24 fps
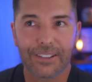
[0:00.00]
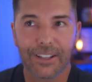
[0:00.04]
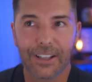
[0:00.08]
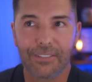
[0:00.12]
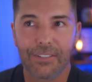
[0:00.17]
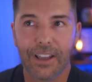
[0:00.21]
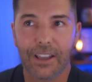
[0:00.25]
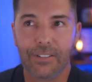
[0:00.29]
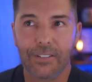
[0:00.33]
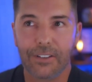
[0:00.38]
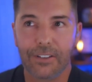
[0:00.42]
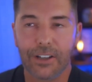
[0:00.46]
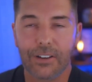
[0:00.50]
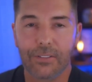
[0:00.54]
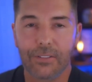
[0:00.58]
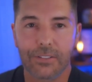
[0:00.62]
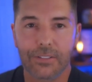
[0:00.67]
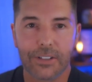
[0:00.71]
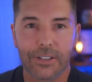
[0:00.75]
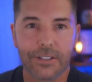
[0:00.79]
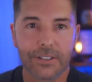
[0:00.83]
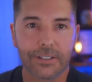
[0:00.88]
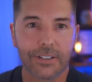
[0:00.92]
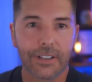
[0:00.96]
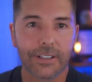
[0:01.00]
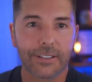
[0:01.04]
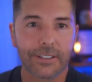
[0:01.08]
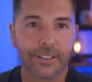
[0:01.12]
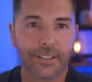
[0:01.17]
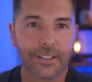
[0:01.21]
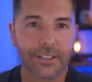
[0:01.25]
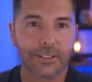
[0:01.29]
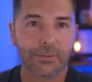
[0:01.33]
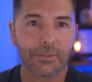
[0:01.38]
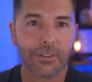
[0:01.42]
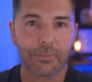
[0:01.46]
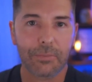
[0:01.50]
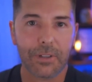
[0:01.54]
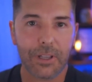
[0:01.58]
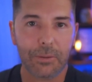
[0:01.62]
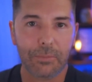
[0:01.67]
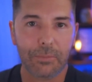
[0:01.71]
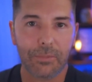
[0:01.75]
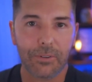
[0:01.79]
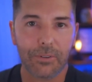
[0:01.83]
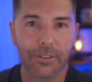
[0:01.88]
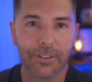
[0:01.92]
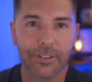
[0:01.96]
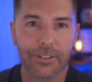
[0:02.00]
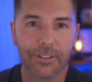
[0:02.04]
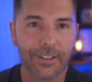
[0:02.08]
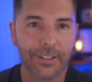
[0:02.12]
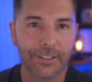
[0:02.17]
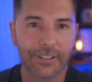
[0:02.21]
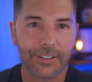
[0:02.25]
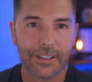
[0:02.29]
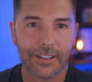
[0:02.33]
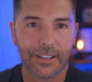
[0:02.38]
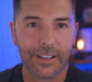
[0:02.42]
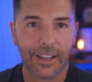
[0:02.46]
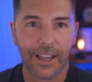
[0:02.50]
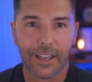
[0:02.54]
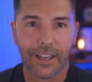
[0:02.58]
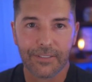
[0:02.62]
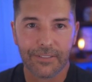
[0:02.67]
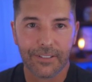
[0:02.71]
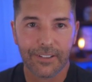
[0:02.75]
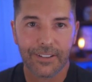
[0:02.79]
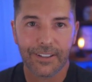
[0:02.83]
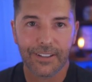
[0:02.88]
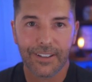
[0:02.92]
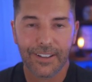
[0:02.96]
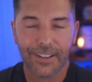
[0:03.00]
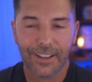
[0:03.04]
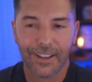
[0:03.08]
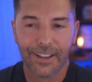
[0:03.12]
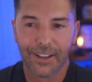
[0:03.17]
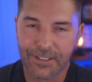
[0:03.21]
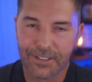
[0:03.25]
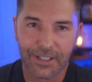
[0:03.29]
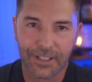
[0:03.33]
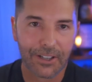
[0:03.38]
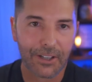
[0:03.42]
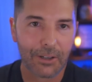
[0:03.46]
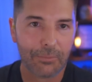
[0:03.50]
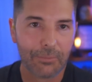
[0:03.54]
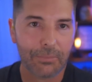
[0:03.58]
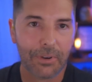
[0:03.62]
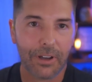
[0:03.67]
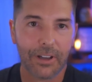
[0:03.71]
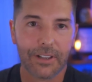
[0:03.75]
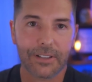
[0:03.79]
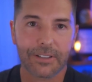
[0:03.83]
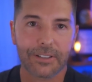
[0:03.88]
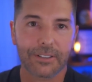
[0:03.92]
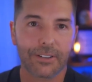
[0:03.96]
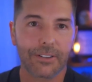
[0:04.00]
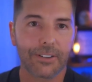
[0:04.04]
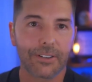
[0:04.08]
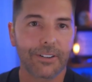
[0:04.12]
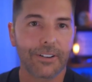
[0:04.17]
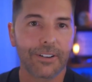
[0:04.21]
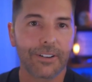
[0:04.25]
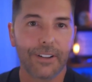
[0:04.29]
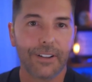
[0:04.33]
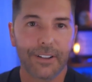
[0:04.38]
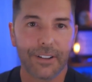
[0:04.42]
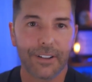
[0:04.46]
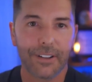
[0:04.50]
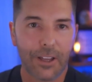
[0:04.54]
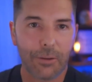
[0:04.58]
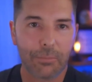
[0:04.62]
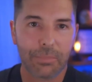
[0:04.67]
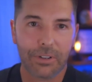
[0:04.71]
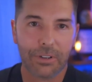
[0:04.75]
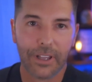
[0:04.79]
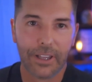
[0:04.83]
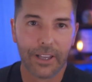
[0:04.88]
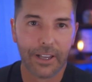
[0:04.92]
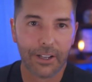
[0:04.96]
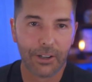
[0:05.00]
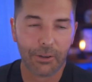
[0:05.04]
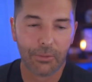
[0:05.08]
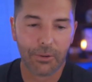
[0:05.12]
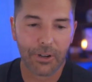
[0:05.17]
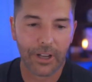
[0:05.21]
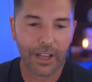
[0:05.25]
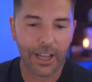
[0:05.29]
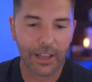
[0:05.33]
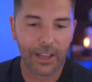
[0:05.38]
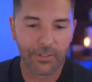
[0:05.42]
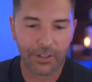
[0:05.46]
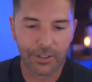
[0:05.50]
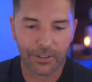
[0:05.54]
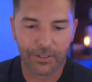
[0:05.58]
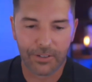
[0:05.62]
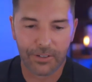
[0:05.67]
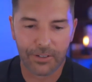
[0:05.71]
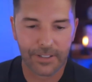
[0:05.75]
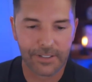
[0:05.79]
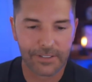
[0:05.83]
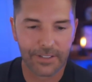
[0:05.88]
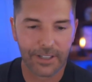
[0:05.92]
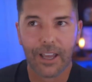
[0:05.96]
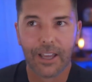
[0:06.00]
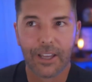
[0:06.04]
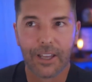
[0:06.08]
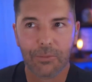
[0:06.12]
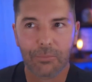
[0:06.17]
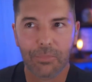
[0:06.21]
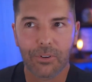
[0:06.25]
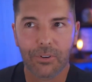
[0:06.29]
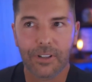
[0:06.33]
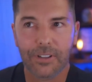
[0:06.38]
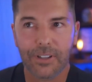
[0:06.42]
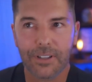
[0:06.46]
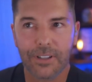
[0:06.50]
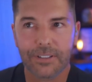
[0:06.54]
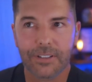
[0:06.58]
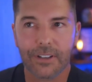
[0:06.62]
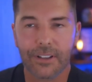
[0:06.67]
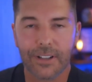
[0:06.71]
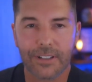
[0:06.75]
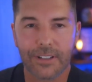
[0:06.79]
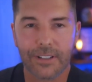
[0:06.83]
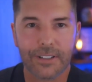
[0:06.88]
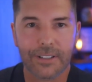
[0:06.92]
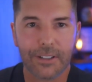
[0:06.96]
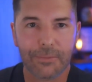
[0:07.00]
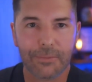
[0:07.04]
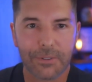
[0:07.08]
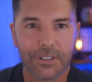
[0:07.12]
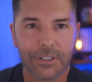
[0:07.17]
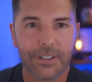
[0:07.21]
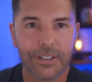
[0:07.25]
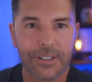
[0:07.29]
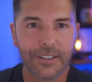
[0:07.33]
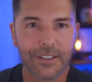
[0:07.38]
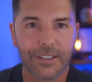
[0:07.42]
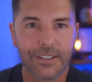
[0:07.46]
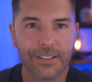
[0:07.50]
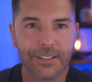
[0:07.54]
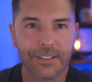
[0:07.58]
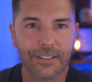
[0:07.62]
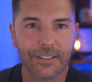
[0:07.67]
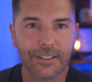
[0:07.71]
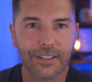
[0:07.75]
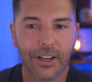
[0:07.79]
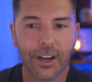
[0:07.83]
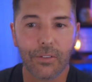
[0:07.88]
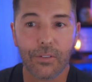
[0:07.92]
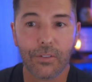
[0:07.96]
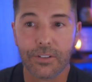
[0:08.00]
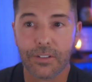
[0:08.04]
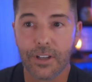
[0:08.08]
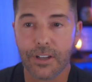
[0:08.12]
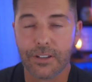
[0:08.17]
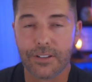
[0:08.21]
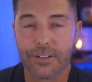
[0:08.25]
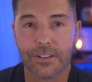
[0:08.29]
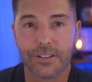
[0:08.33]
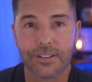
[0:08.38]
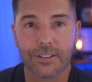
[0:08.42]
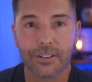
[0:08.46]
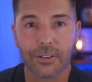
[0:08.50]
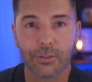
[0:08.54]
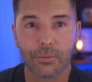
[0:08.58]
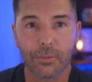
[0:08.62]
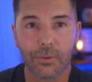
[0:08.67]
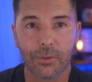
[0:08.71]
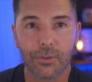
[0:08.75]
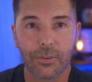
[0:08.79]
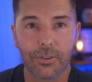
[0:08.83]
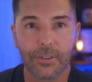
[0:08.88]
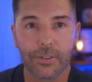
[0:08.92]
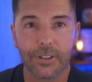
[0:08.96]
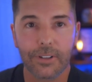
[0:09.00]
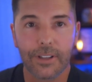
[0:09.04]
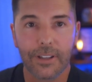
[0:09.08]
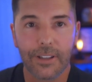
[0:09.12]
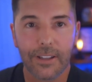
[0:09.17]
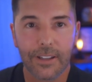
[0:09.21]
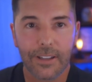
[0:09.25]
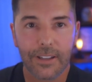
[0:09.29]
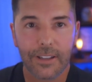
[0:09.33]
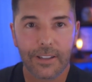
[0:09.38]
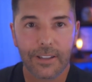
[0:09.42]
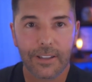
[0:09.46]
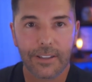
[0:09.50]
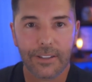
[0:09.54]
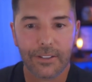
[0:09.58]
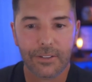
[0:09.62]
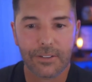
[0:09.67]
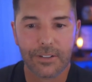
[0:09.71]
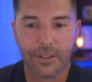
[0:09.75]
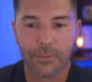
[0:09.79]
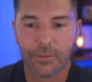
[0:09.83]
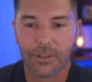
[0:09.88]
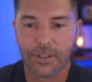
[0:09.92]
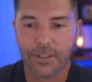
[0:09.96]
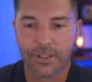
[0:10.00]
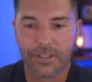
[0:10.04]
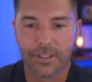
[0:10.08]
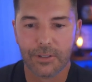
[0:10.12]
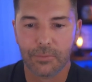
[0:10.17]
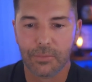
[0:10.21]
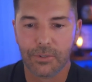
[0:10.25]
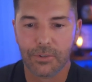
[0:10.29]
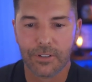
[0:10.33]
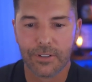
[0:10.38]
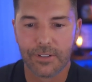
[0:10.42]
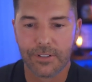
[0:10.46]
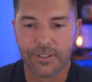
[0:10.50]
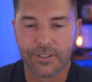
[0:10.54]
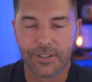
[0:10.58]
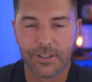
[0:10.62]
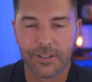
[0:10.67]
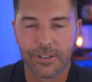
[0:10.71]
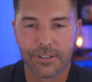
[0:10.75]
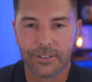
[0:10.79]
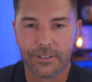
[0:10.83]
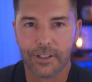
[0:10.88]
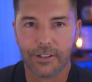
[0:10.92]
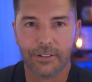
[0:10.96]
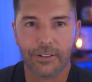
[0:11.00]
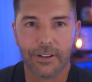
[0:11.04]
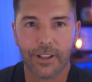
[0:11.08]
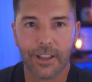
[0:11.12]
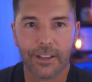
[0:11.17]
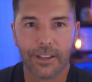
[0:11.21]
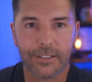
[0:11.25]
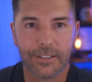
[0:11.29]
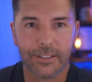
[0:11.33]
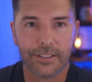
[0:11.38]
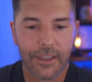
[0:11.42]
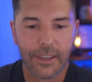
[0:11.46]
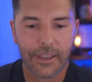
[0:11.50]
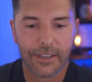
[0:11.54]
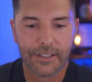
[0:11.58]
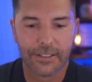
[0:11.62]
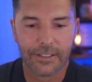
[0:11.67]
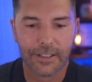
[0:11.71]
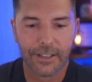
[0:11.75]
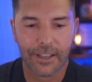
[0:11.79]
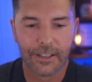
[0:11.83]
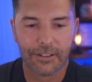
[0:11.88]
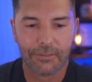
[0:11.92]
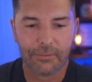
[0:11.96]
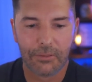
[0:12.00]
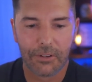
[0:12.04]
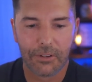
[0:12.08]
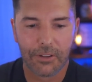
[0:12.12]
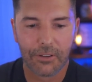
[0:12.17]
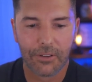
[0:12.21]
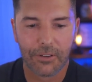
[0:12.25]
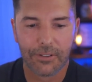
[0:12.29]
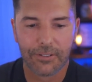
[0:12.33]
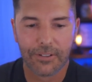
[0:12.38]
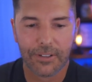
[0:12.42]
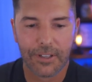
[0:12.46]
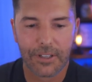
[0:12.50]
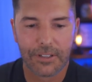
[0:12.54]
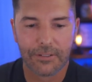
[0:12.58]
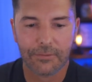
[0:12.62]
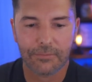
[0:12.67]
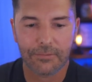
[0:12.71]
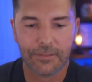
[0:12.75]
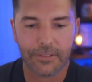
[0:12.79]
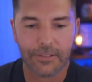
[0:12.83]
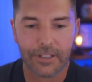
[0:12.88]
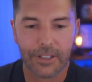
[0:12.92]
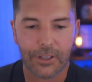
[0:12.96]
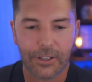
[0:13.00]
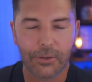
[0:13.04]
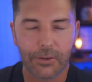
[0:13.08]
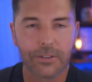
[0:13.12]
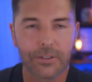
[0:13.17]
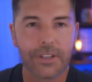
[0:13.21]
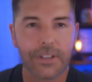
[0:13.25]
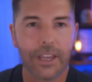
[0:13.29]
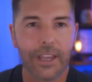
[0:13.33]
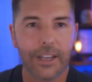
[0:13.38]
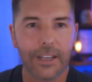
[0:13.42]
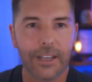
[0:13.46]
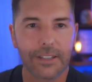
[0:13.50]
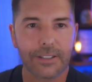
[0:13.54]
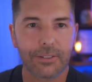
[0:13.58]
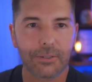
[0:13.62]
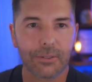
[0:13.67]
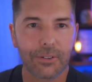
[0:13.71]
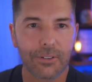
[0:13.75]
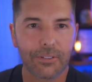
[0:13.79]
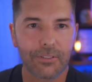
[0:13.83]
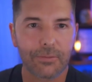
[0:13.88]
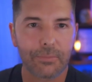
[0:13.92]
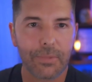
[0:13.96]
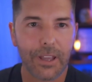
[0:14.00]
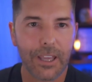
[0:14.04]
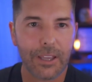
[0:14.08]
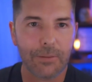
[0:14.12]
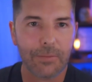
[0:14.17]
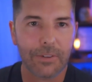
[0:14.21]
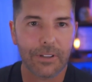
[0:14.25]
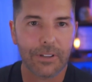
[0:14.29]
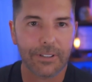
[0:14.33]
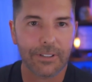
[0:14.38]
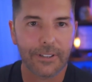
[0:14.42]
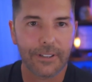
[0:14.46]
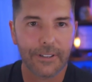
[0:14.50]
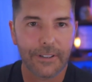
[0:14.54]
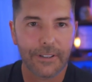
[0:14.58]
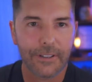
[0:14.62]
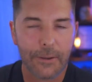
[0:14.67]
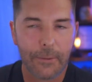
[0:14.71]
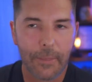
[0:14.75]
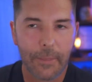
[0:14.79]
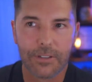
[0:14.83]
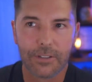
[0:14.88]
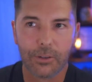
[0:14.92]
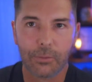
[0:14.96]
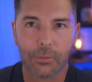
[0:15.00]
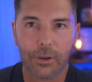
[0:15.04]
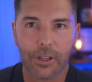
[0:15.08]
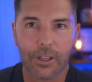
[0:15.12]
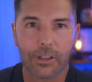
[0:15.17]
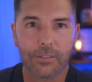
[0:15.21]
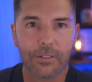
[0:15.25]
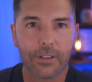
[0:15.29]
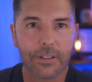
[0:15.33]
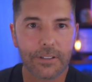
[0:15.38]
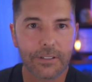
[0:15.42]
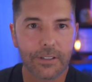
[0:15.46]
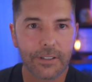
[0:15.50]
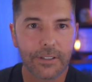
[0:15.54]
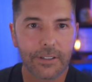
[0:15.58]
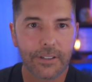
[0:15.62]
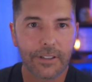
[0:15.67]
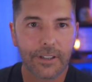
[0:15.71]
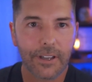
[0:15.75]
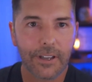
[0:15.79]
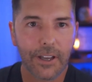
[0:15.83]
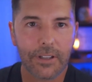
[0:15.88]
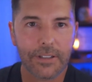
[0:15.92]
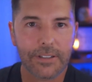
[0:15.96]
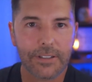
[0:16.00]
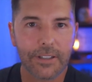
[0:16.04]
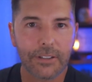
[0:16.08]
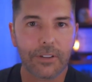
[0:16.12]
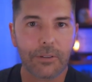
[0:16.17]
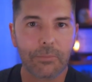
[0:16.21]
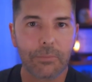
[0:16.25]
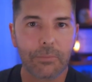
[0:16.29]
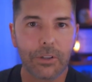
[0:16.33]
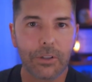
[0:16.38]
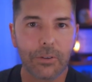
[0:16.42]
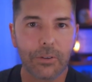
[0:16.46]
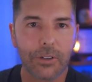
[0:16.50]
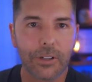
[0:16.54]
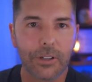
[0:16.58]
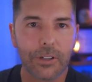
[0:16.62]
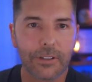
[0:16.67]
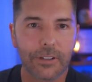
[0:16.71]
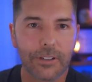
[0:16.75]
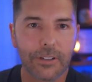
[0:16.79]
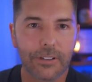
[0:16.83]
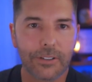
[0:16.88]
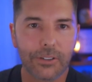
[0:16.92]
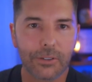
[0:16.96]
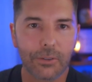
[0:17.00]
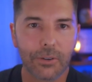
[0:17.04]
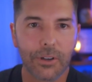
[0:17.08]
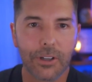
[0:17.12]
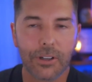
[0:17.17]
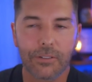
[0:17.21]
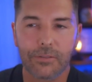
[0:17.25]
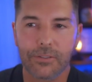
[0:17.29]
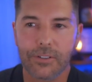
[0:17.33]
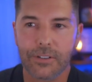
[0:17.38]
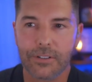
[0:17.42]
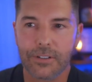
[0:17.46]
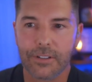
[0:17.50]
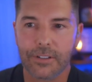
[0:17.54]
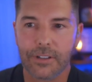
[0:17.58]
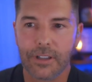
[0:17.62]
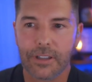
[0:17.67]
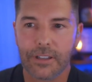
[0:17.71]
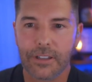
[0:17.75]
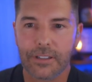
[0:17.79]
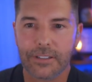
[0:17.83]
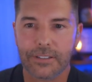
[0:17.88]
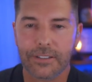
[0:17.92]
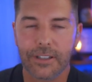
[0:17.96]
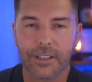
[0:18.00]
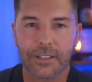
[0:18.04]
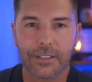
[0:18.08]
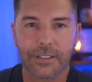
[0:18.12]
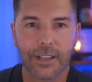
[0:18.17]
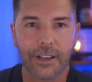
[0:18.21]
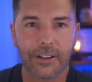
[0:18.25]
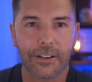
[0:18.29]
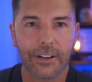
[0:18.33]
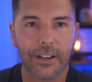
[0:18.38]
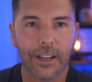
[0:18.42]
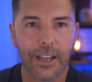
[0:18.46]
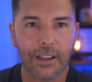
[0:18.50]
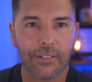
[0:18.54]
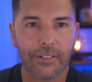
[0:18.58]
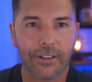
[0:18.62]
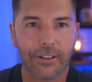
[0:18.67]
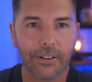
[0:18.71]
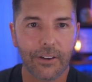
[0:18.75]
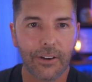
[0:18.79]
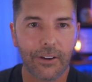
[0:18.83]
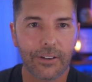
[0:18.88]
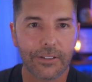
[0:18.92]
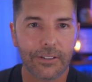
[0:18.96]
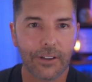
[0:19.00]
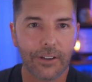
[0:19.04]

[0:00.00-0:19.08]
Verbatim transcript: I love having conversations like this with people in life, sitting on a bus or a plane or what have you. And I could bring these concepts and these conversations to the world through something as simple as just the internet. And whether this yields any sort of payment is irrelevant. It's the beauty and the joy of just sitting down and having a